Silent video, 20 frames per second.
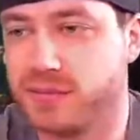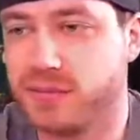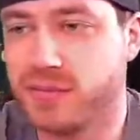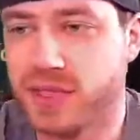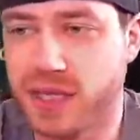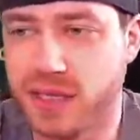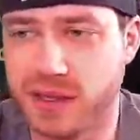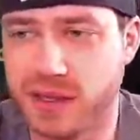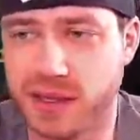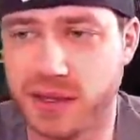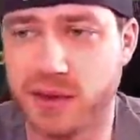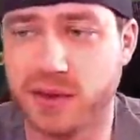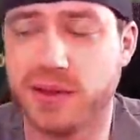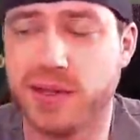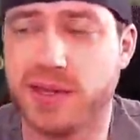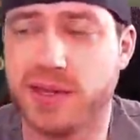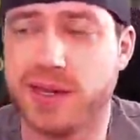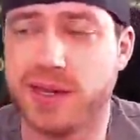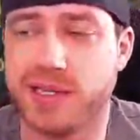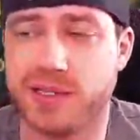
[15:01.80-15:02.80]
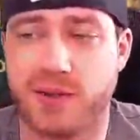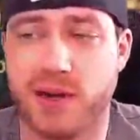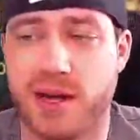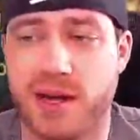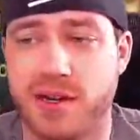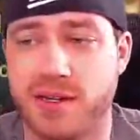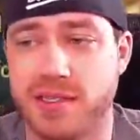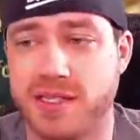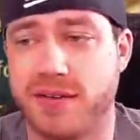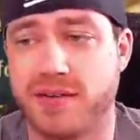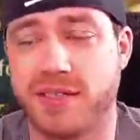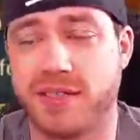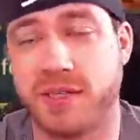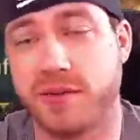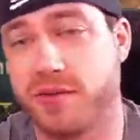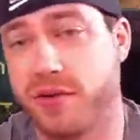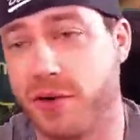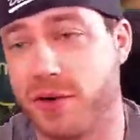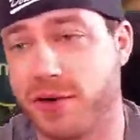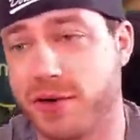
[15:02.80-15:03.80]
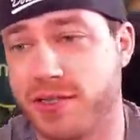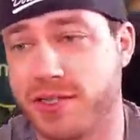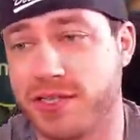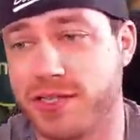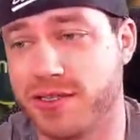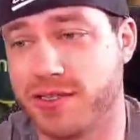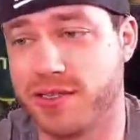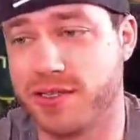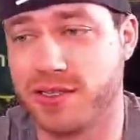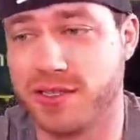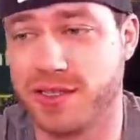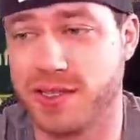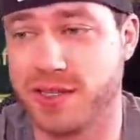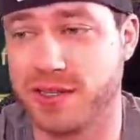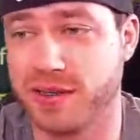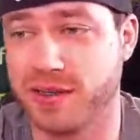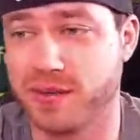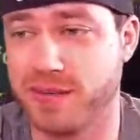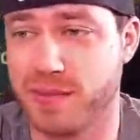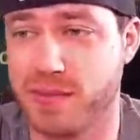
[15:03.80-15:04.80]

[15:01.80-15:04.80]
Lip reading: The only thing that gets around is obviously Roto's skill,